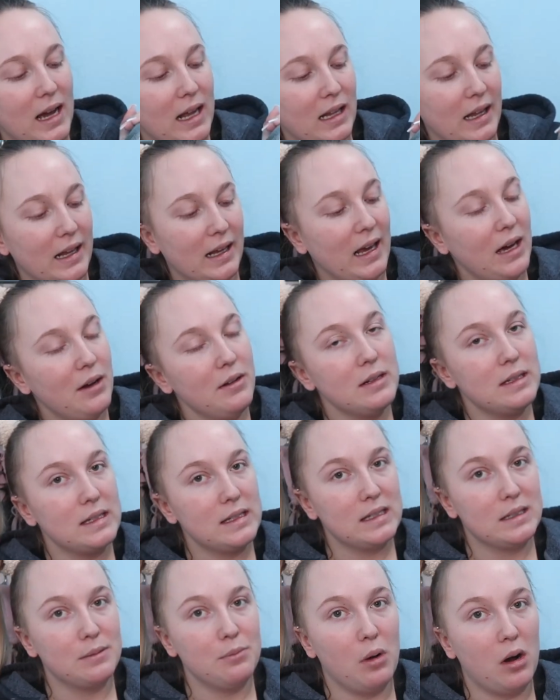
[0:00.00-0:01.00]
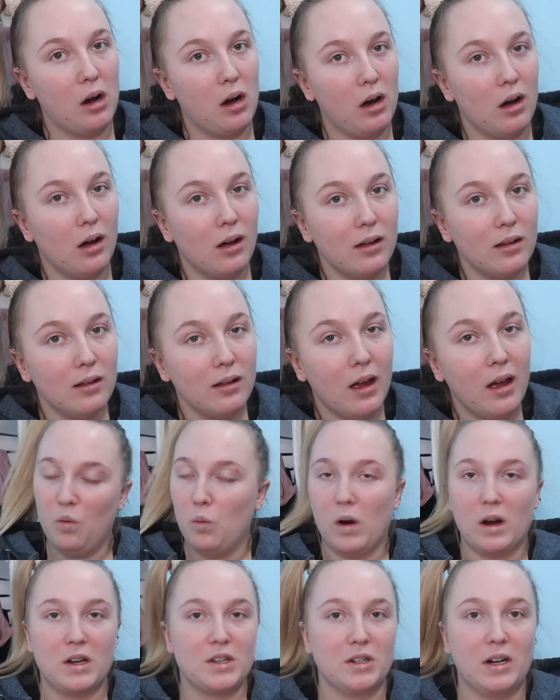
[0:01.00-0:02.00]
I like how it's small.
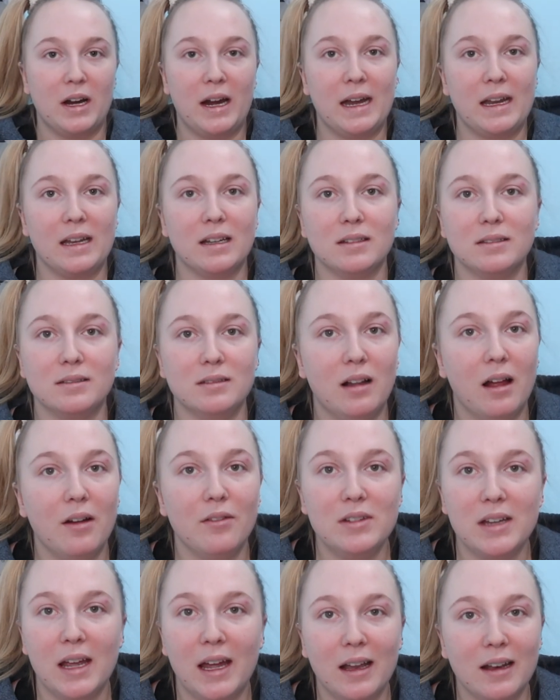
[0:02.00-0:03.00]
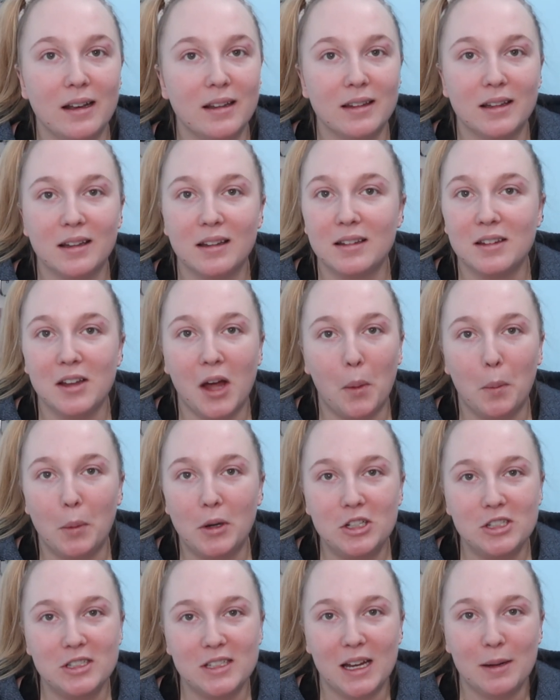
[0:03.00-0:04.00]
Worked great. Loved it. Not
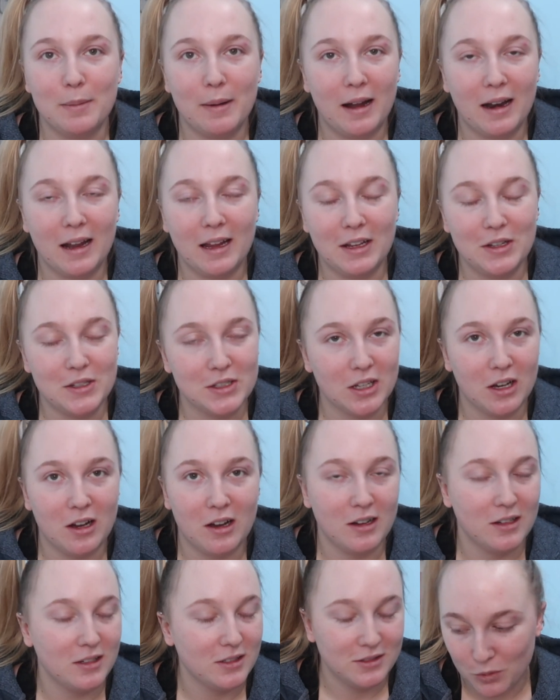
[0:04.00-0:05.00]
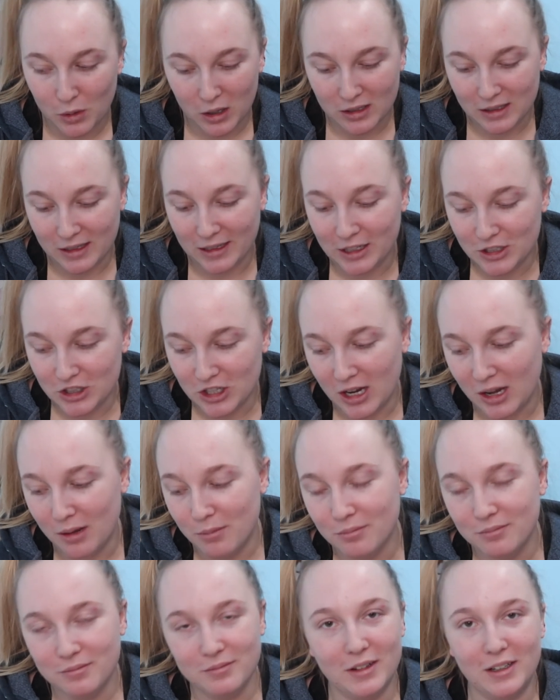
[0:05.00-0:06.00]
much to say about it. You saw, worked like a
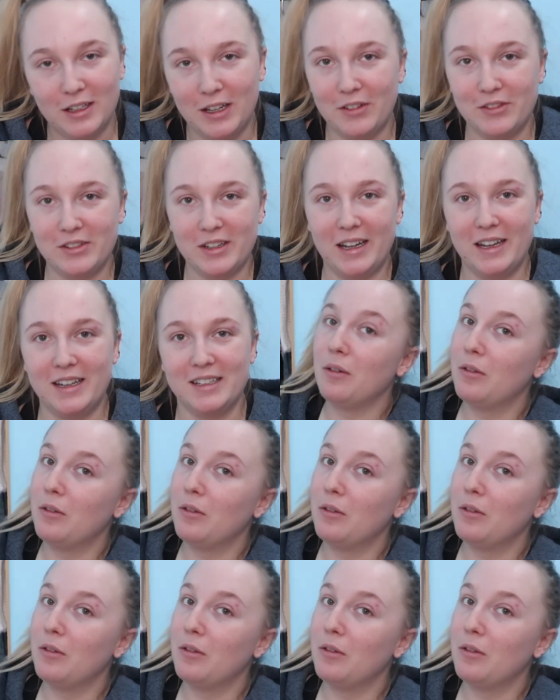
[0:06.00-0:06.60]
gem. Loved it.